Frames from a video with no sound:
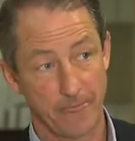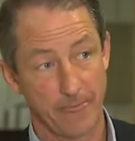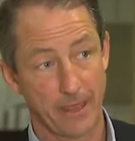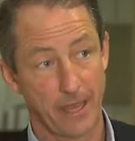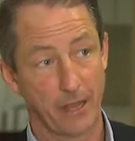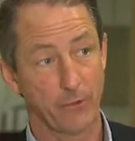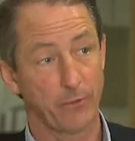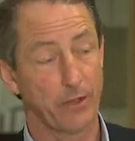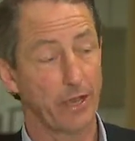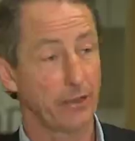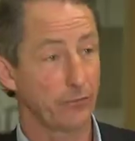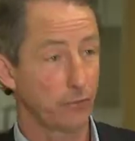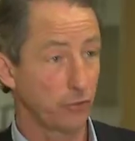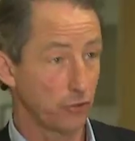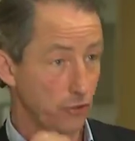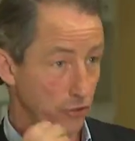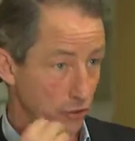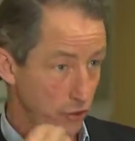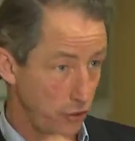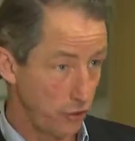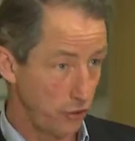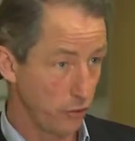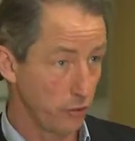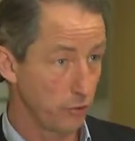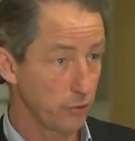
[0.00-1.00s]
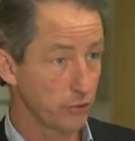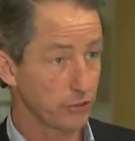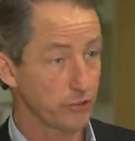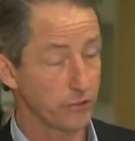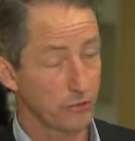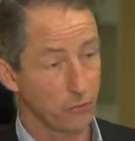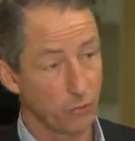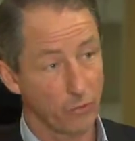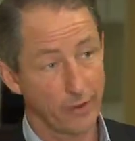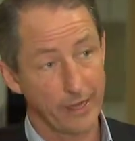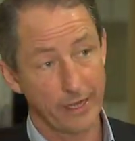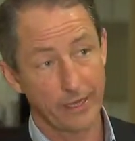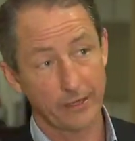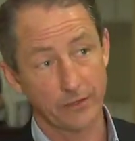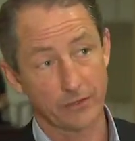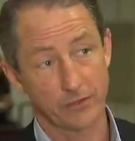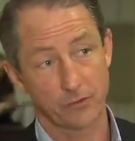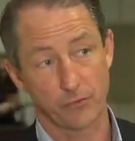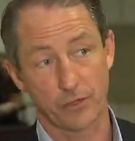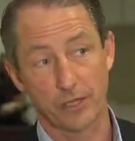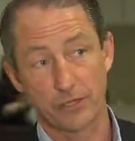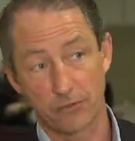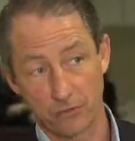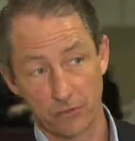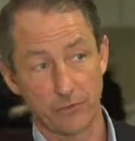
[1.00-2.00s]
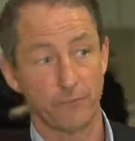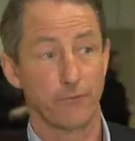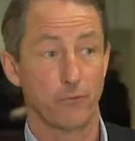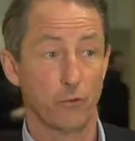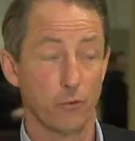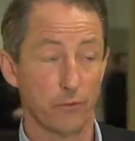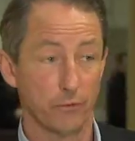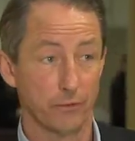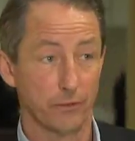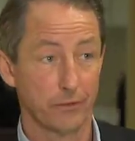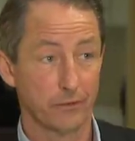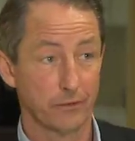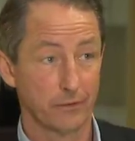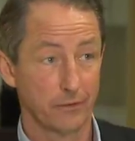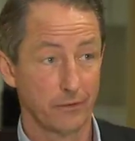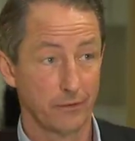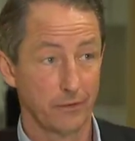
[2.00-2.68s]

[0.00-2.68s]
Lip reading: and we had to choose a way and a strategy forward.